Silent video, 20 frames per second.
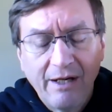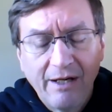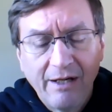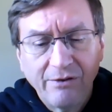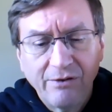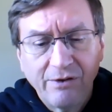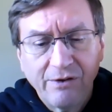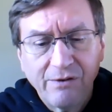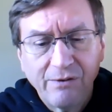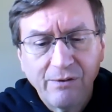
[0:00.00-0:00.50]

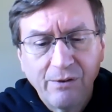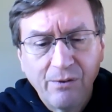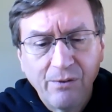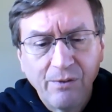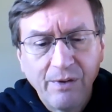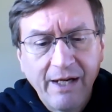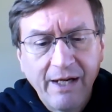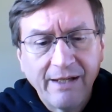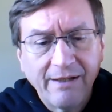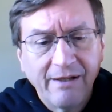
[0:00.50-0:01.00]
just know
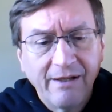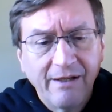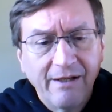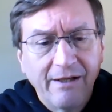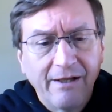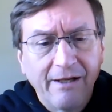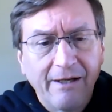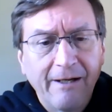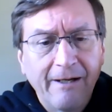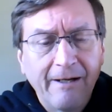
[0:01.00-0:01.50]
that
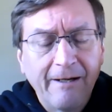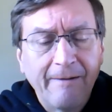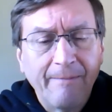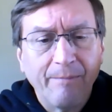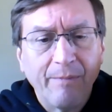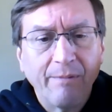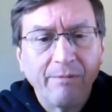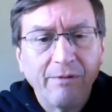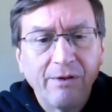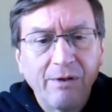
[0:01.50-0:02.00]
I'm
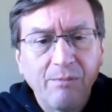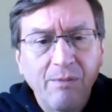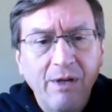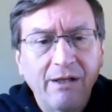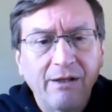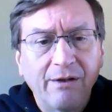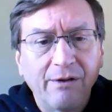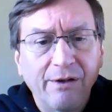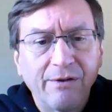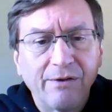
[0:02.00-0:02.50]
going to
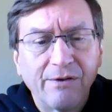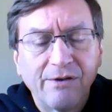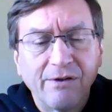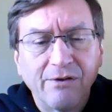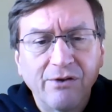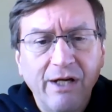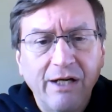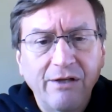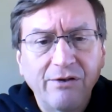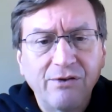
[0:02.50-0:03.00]
make a little
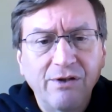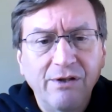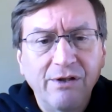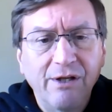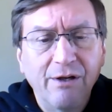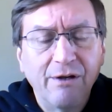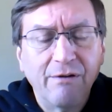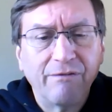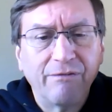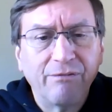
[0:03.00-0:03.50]
suggestion
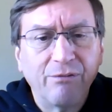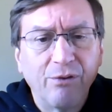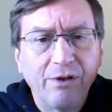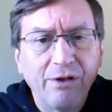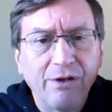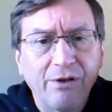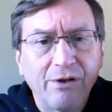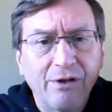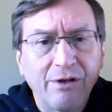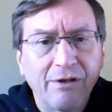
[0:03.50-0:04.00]
here for
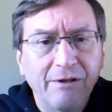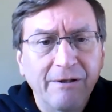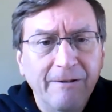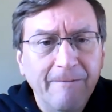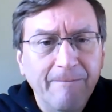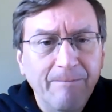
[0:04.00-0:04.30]
your